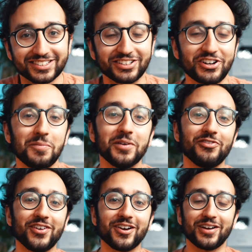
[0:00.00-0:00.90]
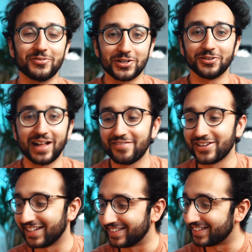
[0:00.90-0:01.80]
deep into this content so
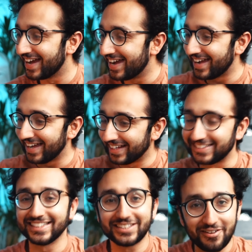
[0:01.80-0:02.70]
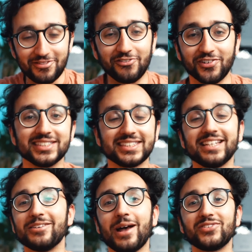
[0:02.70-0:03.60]
that I can make my environment
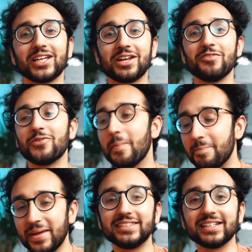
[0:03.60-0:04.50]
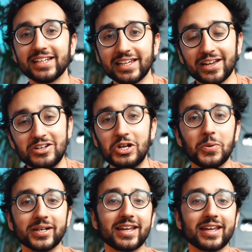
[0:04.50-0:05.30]
distraction free and have more clarity.